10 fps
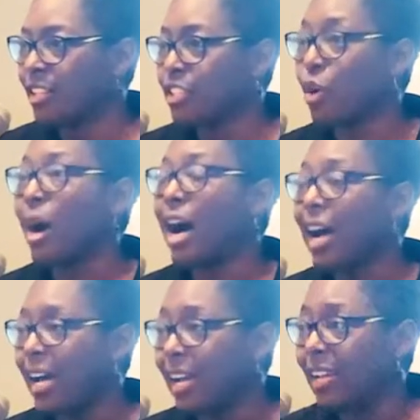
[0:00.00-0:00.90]
So
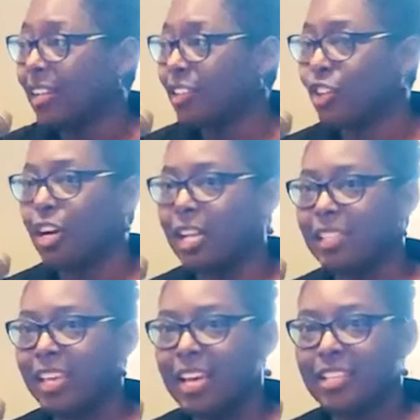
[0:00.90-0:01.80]
I
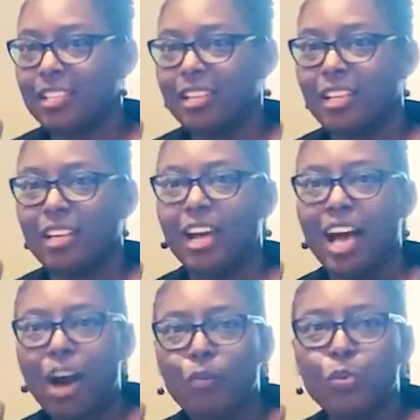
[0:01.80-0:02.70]
thought that
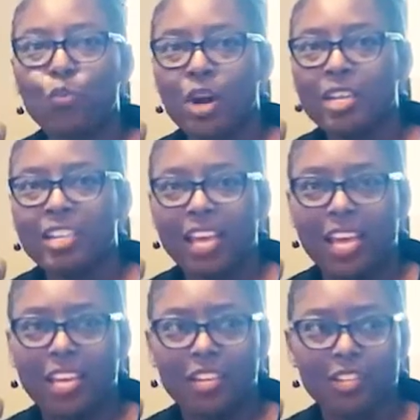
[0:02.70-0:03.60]
I would one
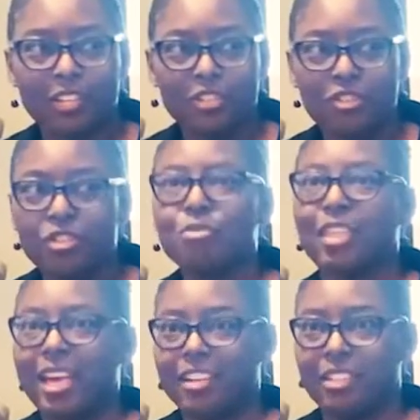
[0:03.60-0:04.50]
day do
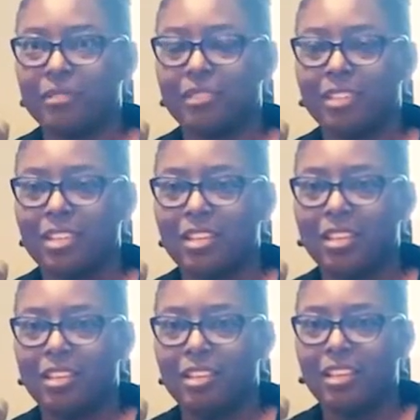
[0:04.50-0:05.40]
that.
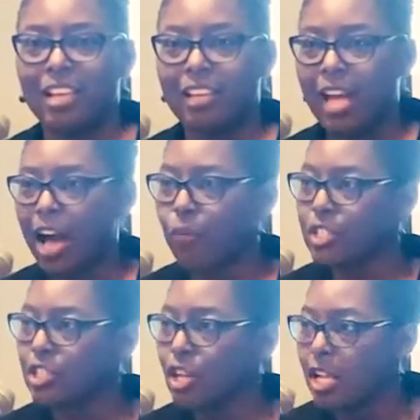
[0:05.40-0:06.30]
I
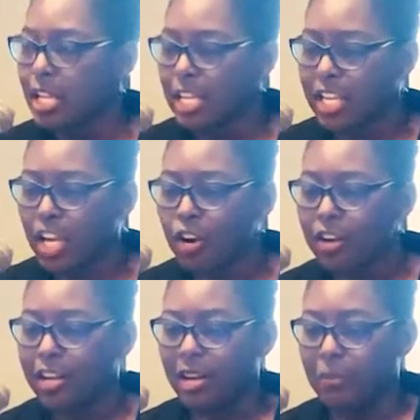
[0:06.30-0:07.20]
was
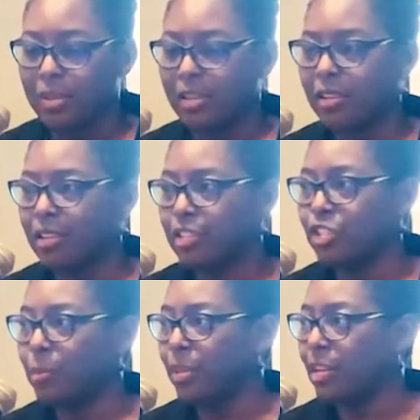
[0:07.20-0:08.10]
geared up
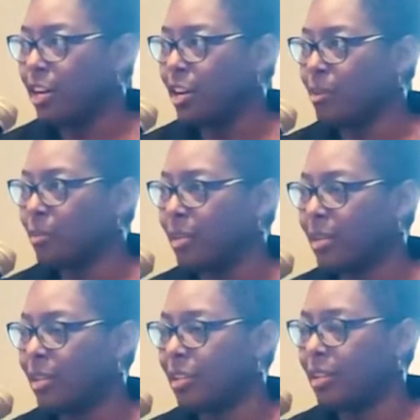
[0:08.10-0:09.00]
to become
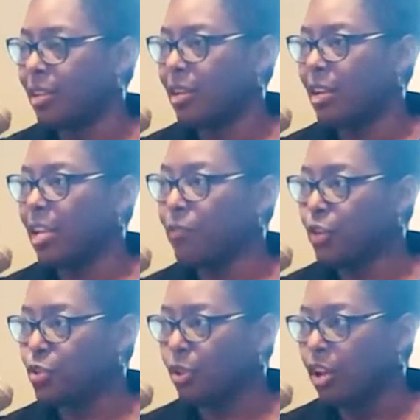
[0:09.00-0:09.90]
a
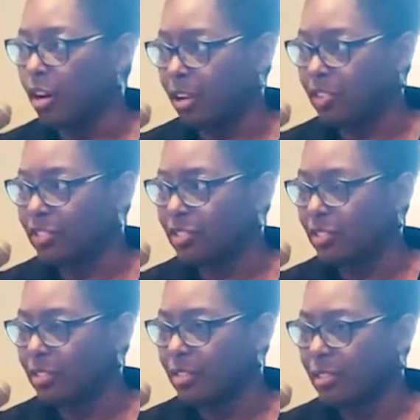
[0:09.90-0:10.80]
visual
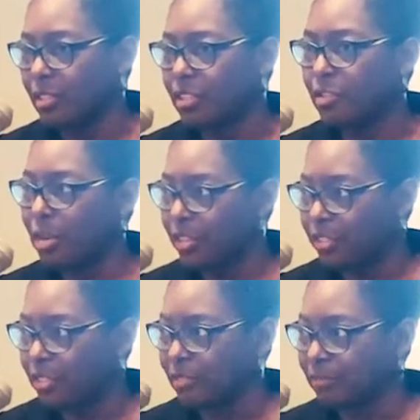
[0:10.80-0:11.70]
arts director.